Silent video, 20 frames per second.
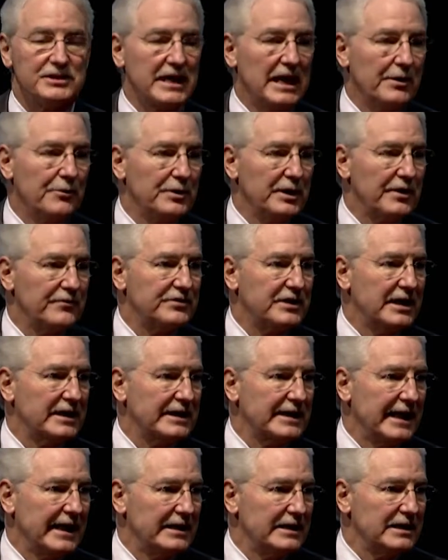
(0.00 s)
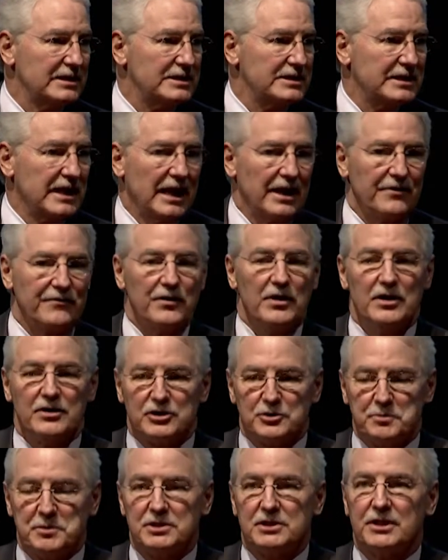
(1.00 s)
We have dedicated staff
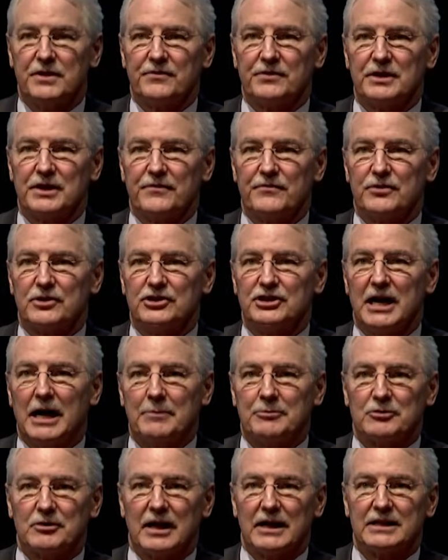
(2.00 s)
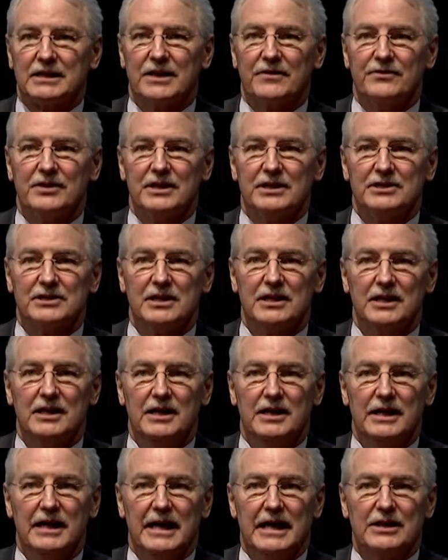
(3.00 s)
specifically for chapter activities,
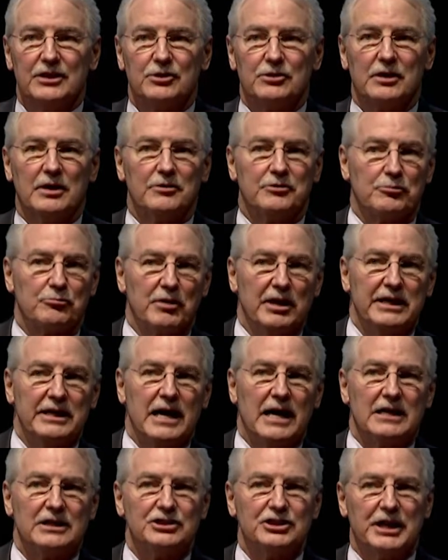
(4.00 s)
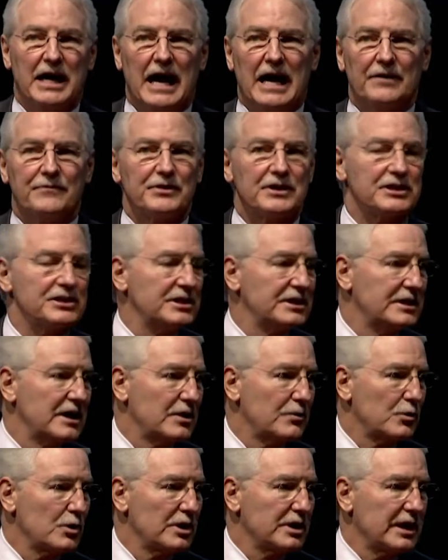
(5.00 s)
and the Radiology Advocacy
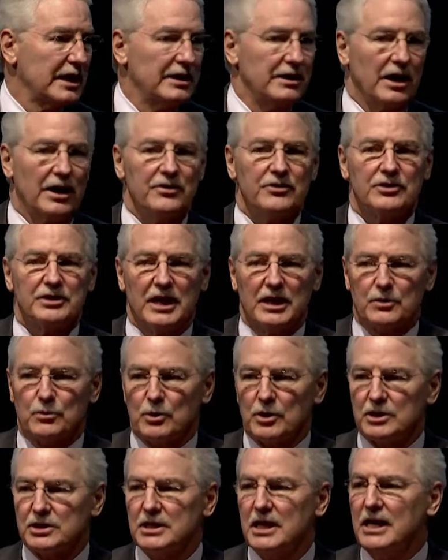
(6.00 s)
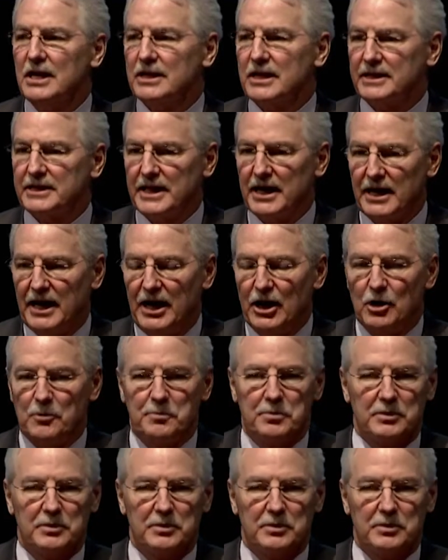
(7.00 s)
Network and other networks that help